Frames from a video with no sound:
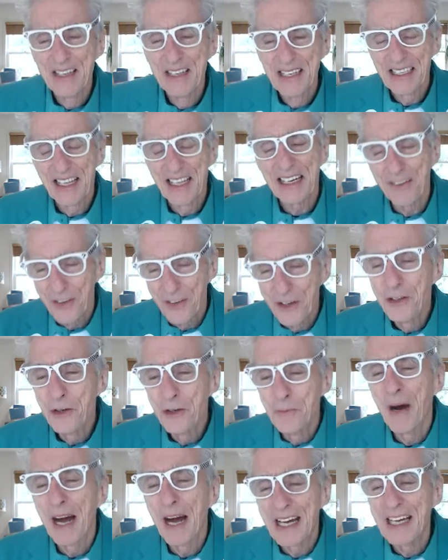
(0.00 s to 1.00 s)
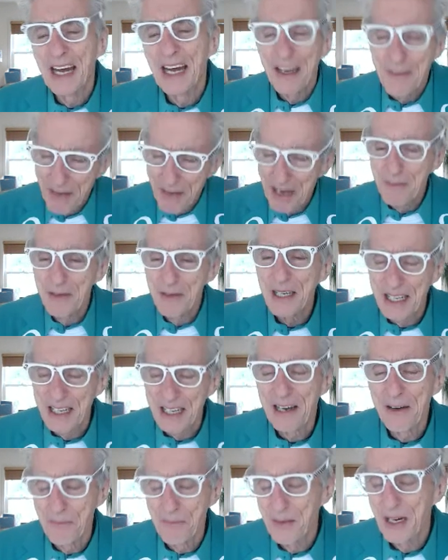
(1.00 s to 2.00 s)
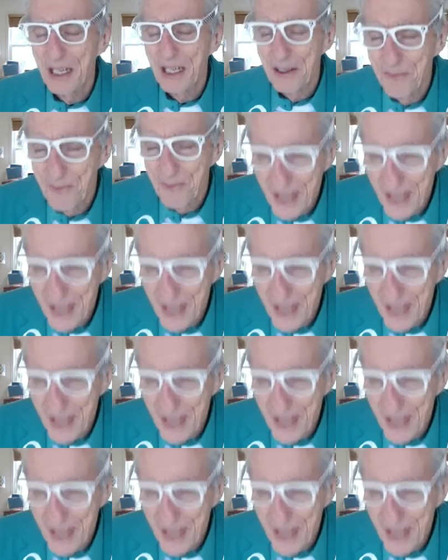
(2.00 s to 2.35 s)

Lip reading: Like if you knew my name, maybe you could get me